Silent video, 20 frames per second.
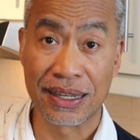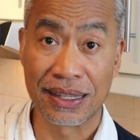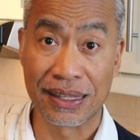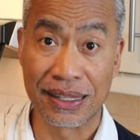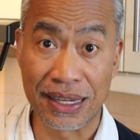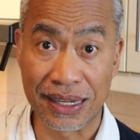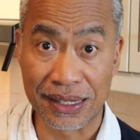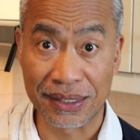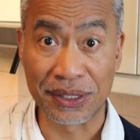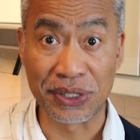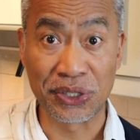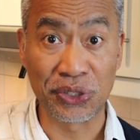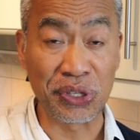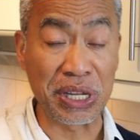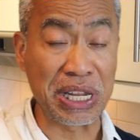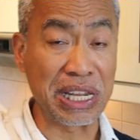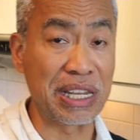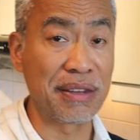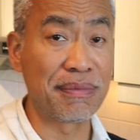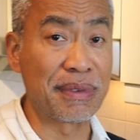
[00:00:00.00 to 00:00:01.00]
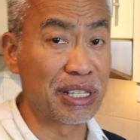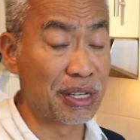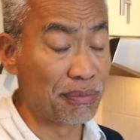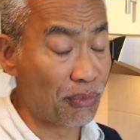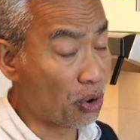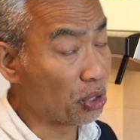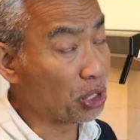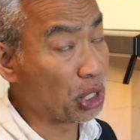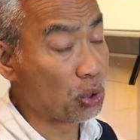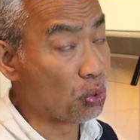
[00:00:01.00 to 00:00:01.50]
Let the steam and the
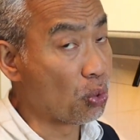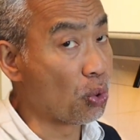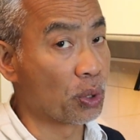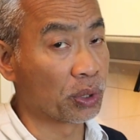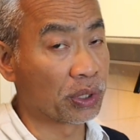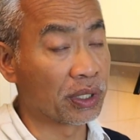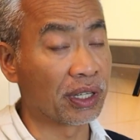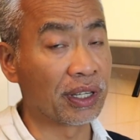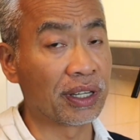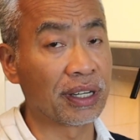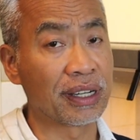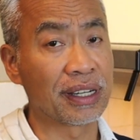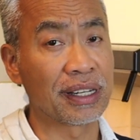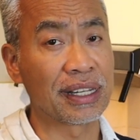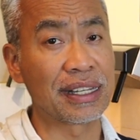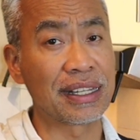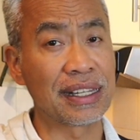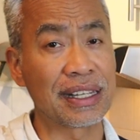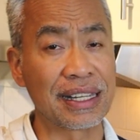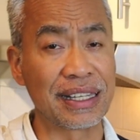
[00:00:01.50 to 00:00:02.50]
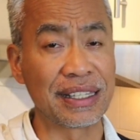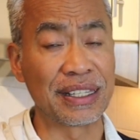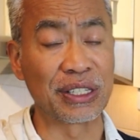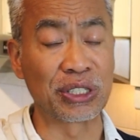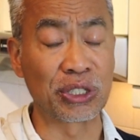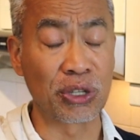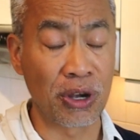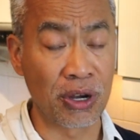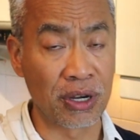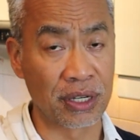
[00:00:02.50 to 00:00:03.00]
boiling water in the
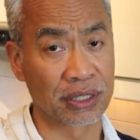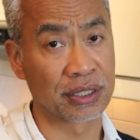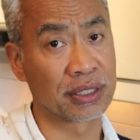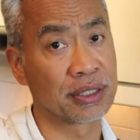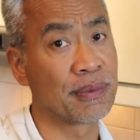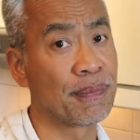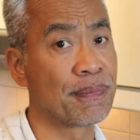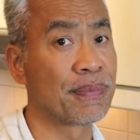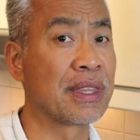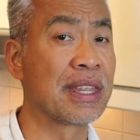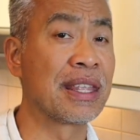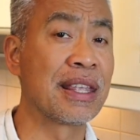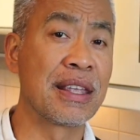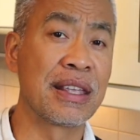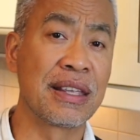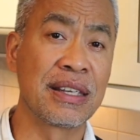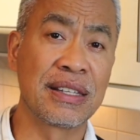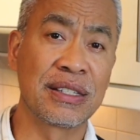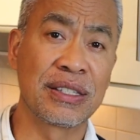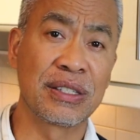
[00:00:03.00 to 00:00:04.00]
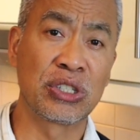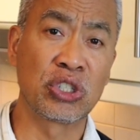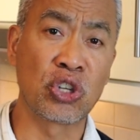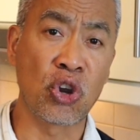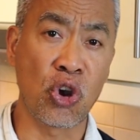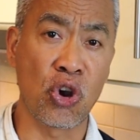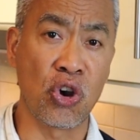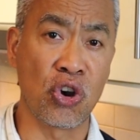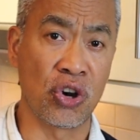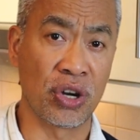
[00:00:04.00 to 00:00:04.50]
sauce
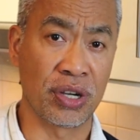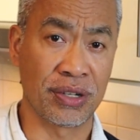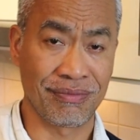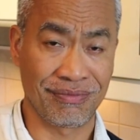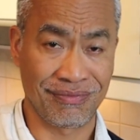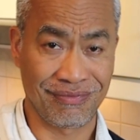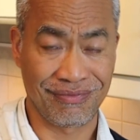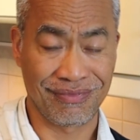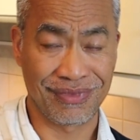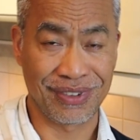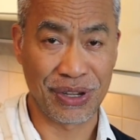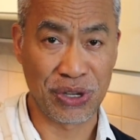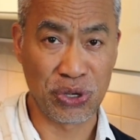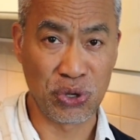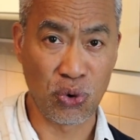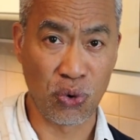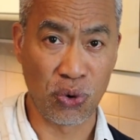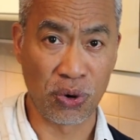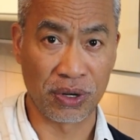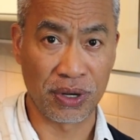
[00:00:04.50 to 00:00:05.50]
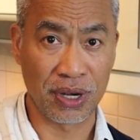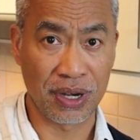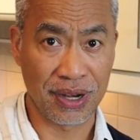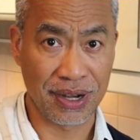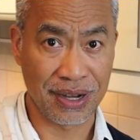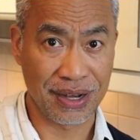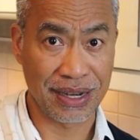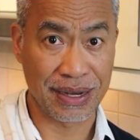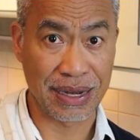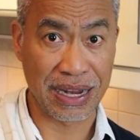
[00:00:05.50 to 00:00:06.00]
thaw your
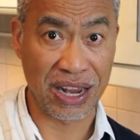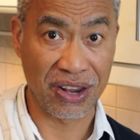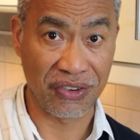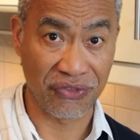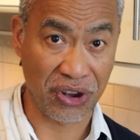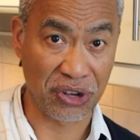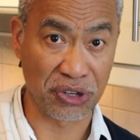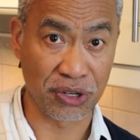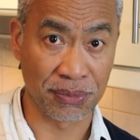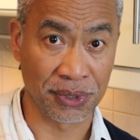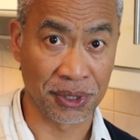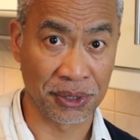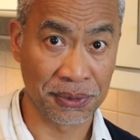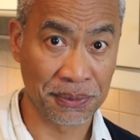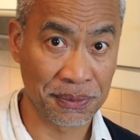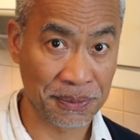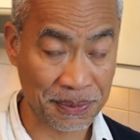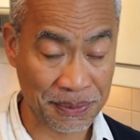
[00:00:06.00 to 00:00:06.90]
vegetable.